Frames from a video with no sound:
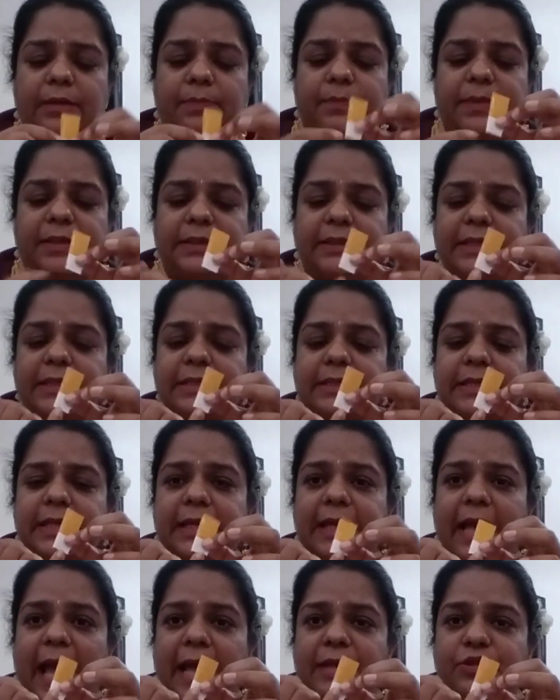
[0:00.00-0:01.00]
but this
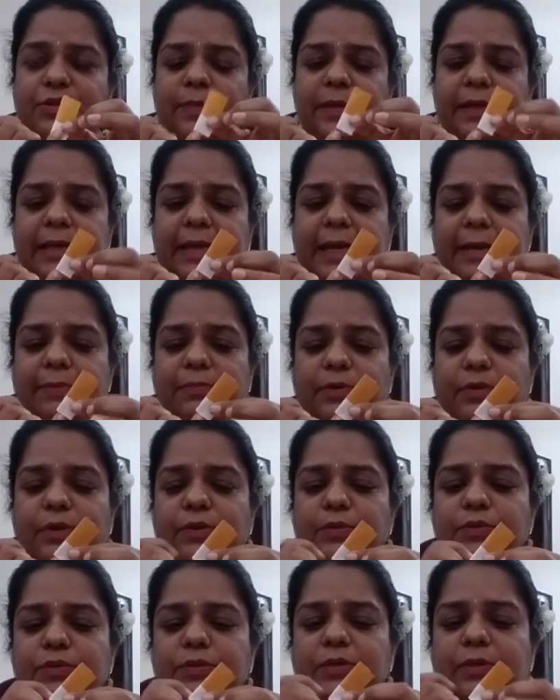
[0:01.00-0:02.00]
thing has to be kept
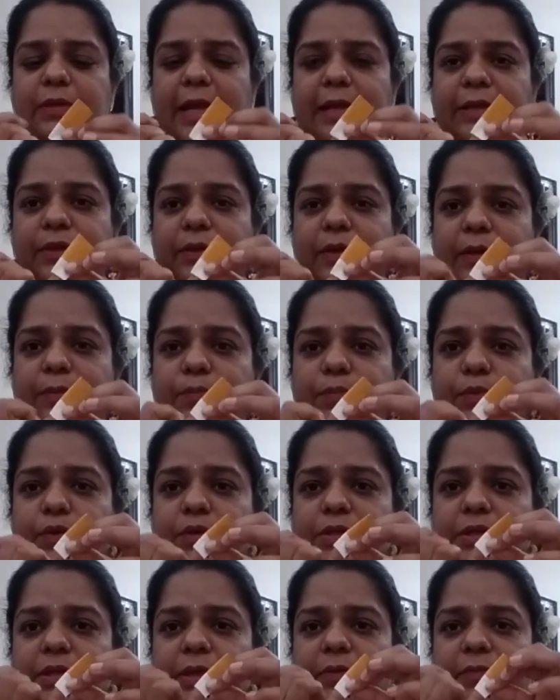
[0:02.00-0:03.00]
loose so that you can
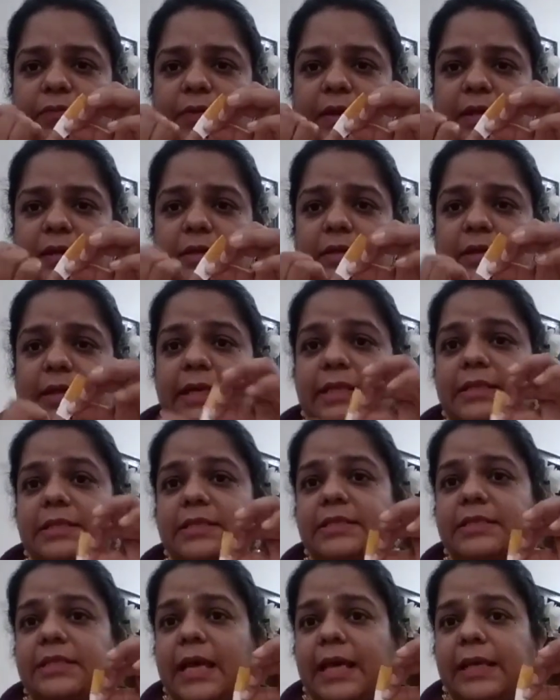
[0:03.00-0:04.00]
put your finger
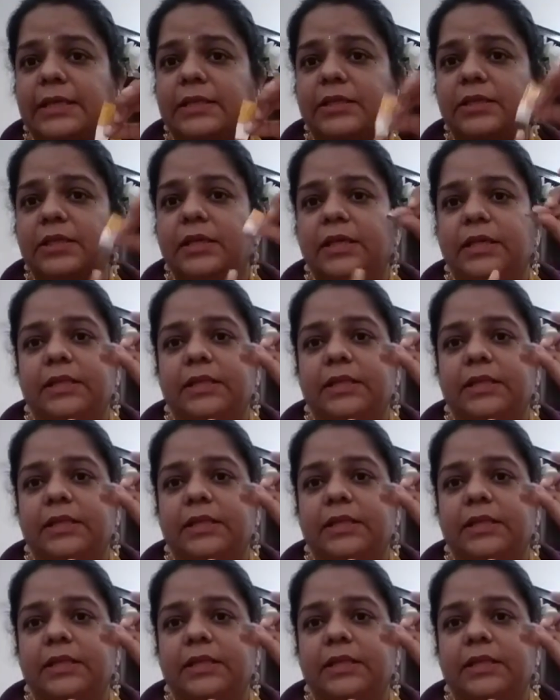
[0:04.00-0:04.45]
inside.